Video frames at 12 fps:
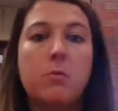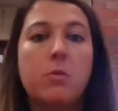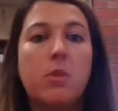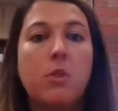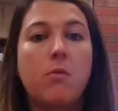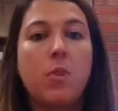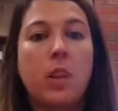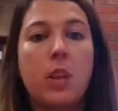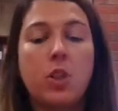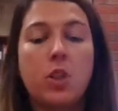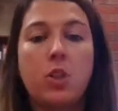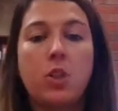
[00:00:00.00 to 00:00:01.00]
So really
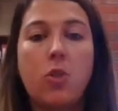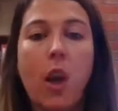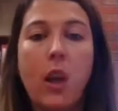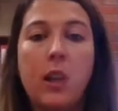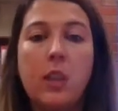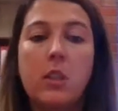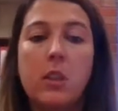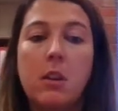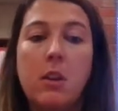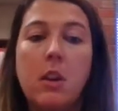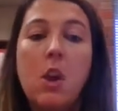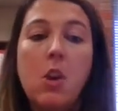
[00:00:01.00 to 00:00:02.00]
just trying to
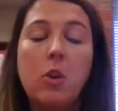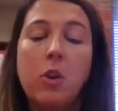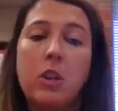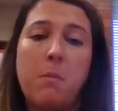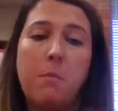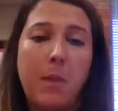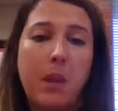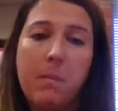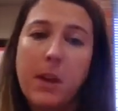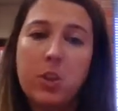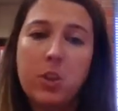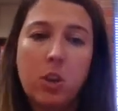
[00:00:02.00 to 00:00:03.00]
look at the big
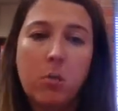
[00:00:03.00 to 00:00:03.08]
picture